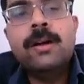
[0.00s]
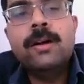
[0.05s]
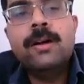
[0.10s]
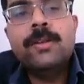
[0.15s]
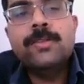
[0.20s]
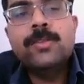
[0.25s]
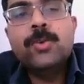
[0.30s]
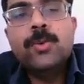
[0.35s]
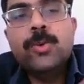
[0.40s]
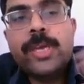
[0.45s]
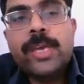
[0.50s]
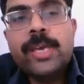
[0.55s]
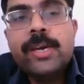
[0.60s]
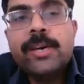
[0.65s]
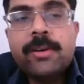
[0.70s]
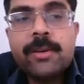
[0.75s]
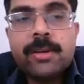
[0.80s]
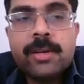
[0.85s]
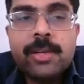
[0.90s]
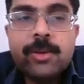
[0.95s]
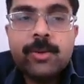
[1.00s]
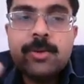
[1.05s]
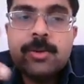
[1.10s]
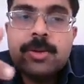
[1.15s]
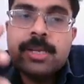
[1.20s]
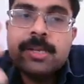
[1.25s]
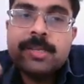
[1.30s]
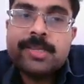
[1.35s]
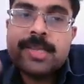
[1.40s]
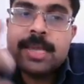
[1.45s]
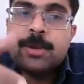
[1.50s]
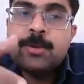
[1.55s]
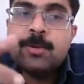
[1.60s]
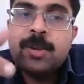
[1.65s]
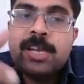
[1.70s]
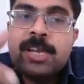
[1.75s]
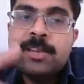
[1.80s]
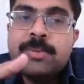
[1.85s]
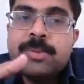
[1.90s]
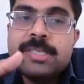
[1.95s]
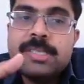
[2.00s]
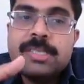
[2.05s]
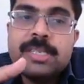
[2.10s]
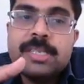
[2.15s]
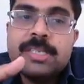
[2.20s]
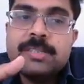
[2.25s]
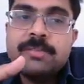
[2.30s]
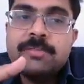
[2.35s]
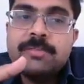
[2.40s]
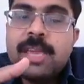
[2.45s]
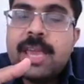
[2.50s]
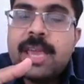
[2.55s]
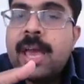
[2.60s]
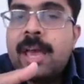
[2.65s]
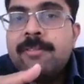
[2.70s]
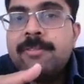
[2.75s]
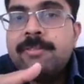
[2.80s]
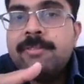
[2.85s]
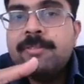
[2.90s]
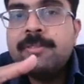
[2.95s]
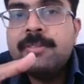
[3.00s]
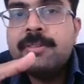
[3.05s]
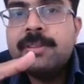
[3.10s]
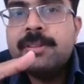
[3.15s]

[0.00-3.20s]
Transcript: so here, in psycholinguistics, we have